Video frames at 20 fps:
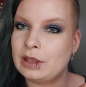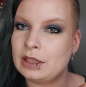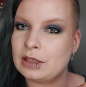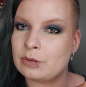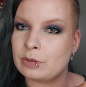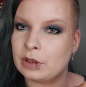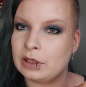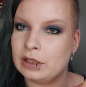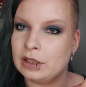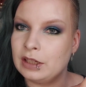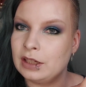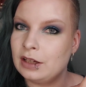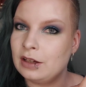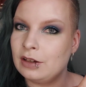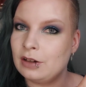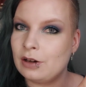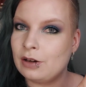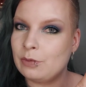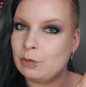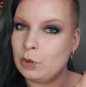this one,
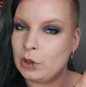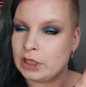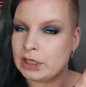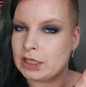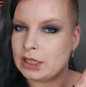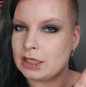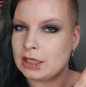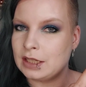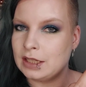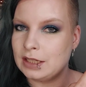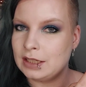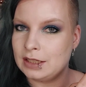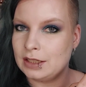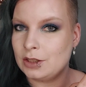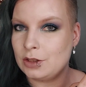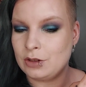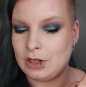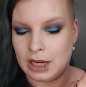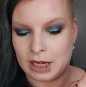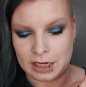once
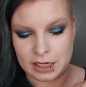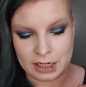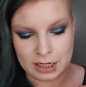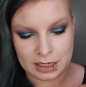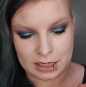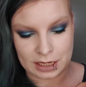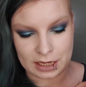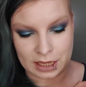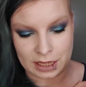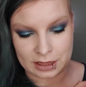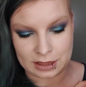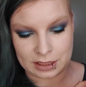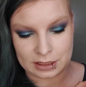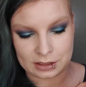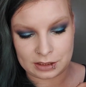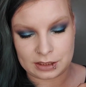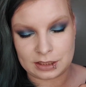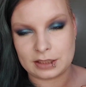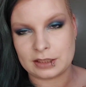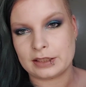today, and
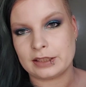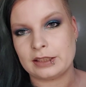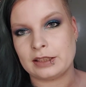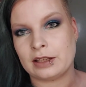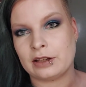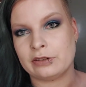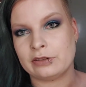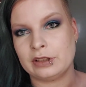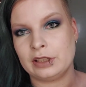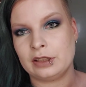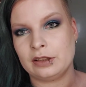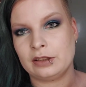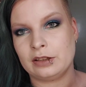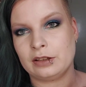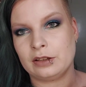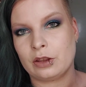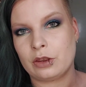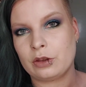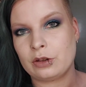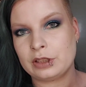this is now
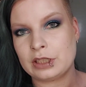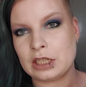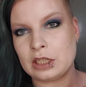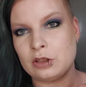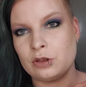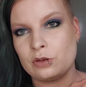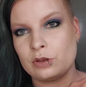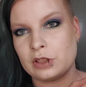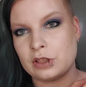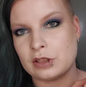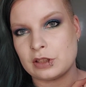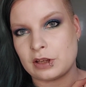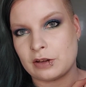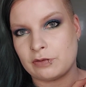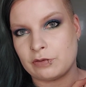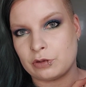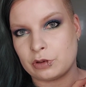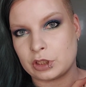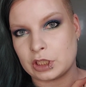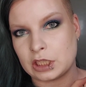13 uses and
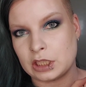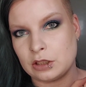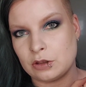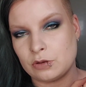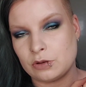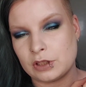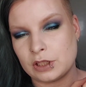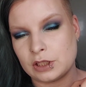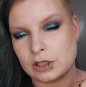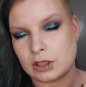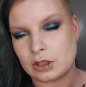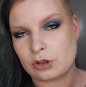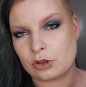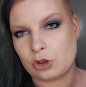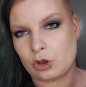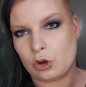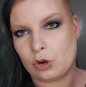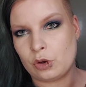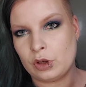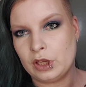14 uses.
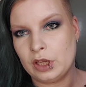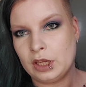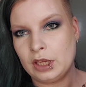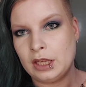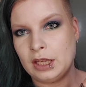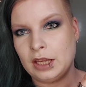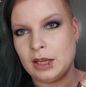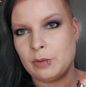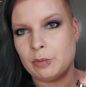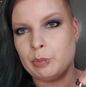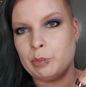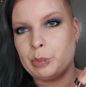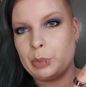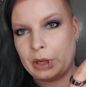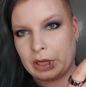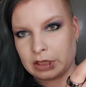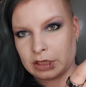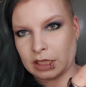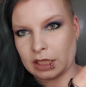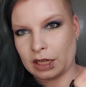So,
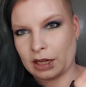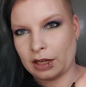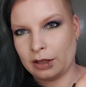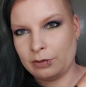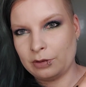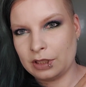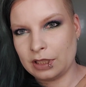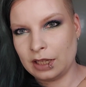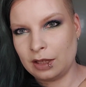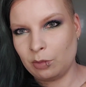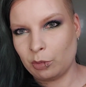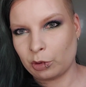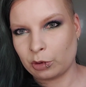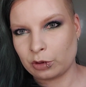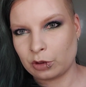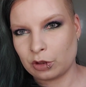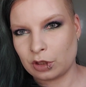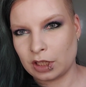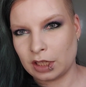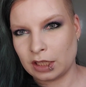but I was able
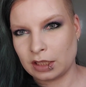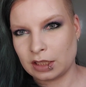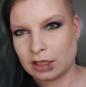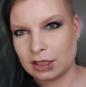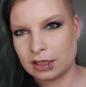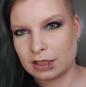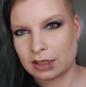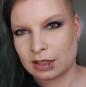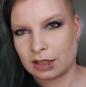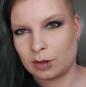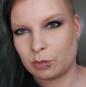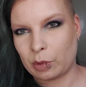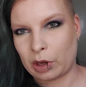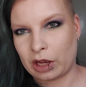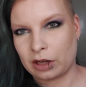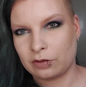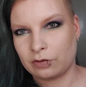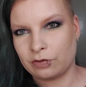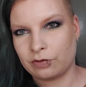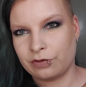to hit side
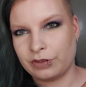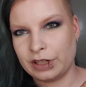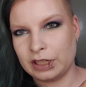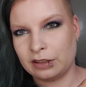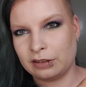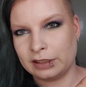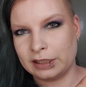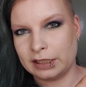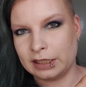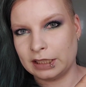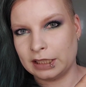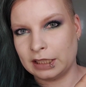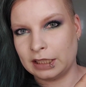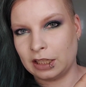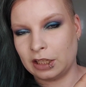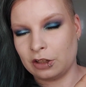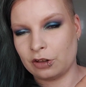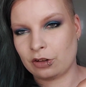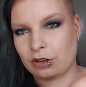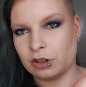pan finally in
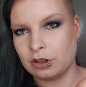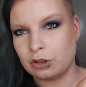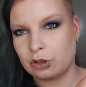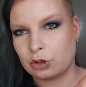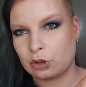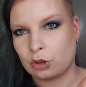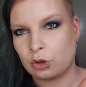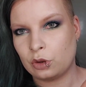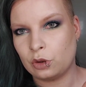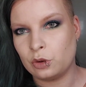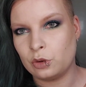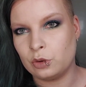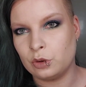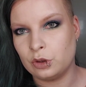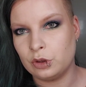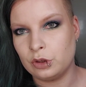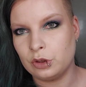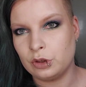here, so